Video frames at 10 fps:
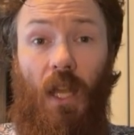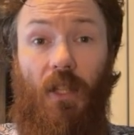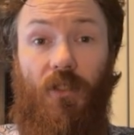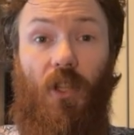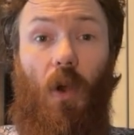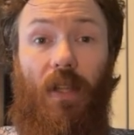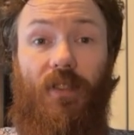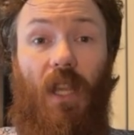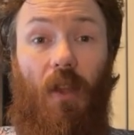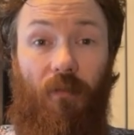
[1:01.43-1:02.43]
So I'd
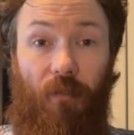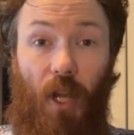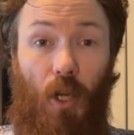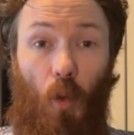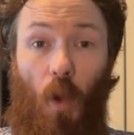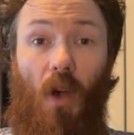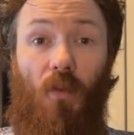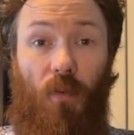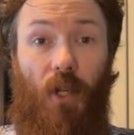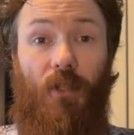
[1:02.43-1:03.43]
say I'm very well
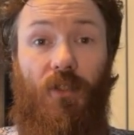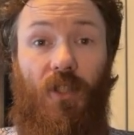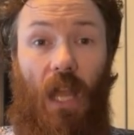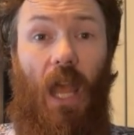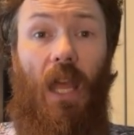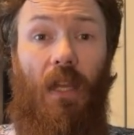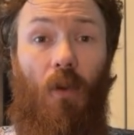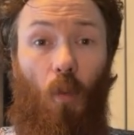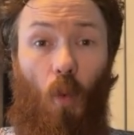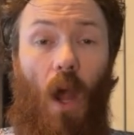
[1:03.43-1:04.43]
versed. And
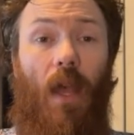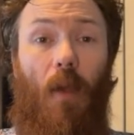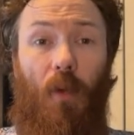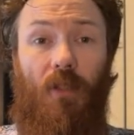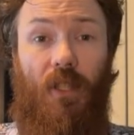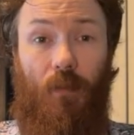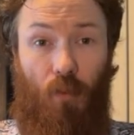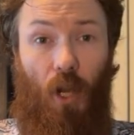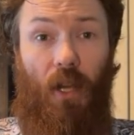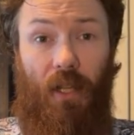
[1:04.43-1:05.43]
why I built these
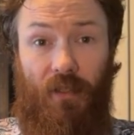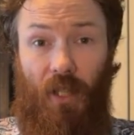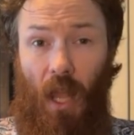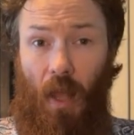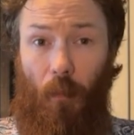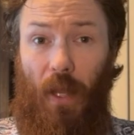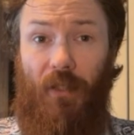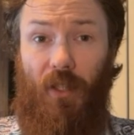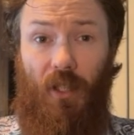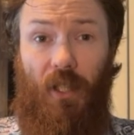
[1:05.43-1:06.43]
products,
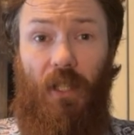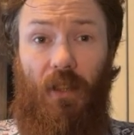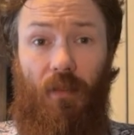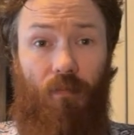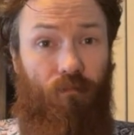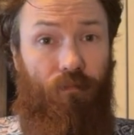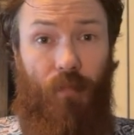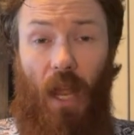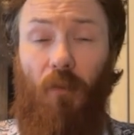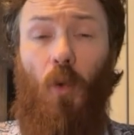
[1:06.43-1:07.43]
basically,
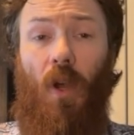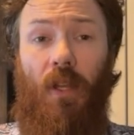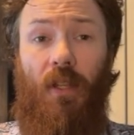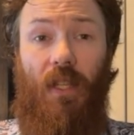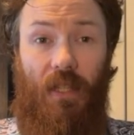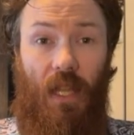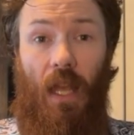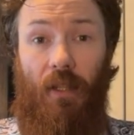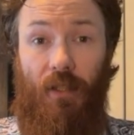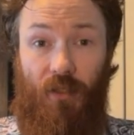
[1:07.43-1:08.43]
everyone in the
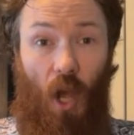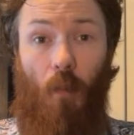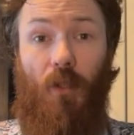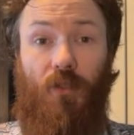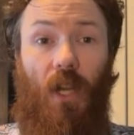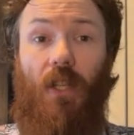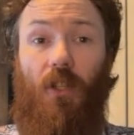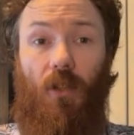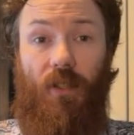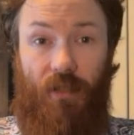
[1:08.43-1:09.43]
end is almost trying to
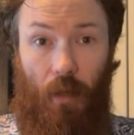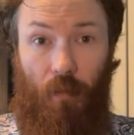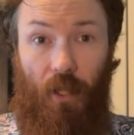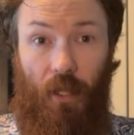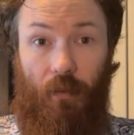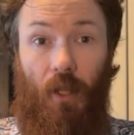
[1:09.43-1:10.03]
do the same thing.